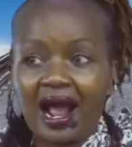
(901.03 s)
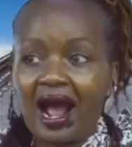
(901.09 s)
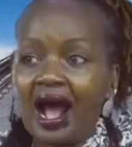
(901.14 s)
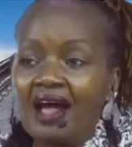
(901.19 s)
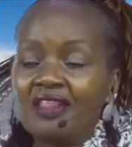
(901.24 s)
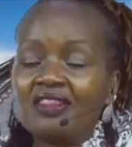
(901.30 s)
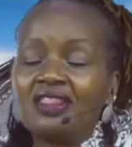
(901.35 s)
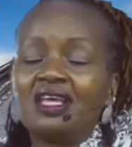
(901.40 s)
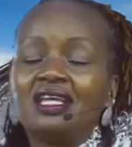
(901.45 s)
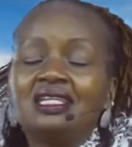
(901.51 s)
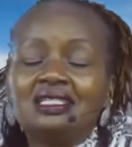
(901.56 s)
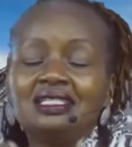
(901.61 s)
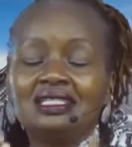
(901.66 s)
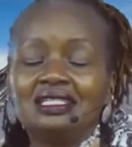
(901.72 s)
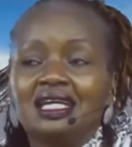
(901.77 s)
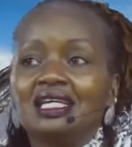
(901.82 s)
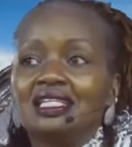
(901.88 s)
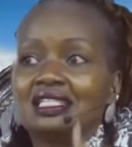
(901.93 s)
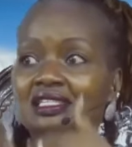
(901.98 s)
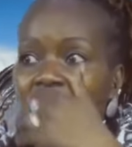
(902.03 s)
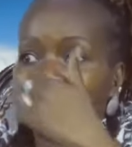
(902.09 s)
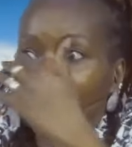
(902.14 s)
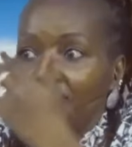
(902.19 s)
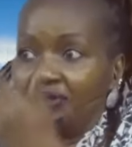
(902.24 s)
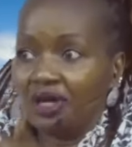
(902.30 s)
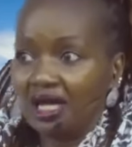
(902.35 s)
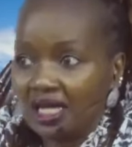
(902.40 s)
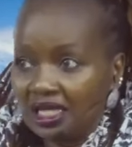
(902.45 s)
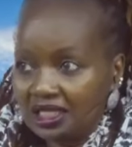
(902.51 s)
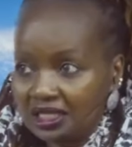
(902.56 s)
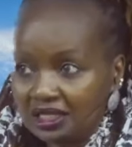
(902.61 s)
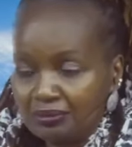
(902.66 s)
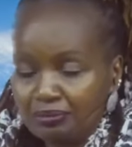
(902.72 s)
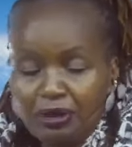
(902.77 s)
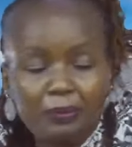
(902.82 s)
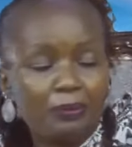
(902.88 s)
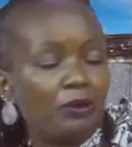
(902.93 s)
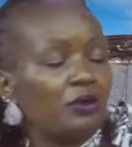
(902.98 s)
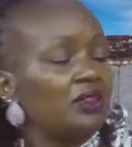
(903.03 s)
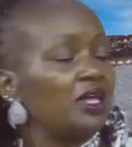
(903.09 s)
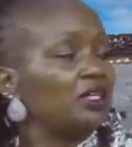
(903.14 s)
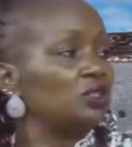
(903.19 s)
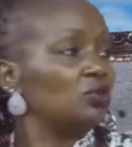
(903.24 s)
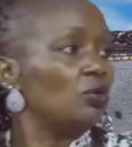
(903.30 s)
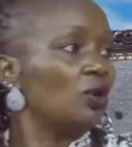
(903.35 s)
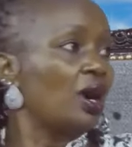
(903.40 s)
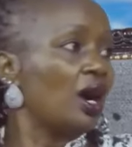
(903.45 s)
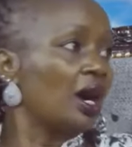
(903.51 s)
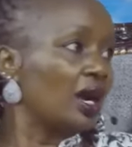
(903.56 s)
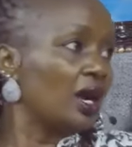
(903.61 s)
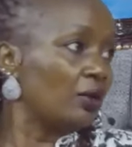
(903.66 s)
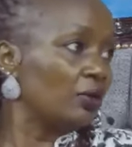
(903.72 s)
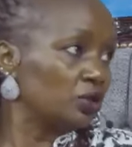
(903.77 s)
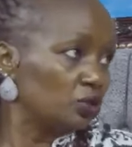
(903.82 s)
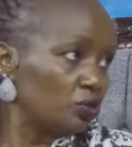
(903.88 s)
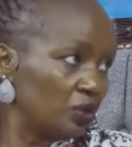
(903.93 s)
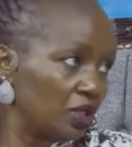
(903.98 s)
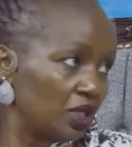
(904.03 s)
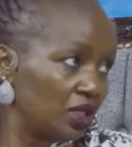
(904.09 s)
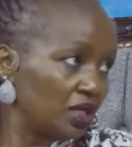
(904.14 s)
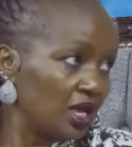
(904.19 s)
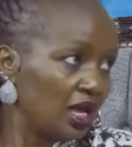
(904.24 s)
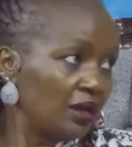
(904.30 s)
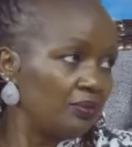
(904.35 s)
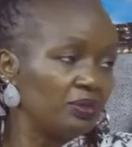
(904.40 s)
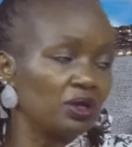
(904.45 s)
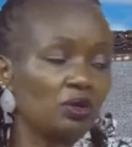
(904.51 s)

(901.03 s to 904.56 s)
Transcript: are they just friends, people that you hang out with? Mm-hmm.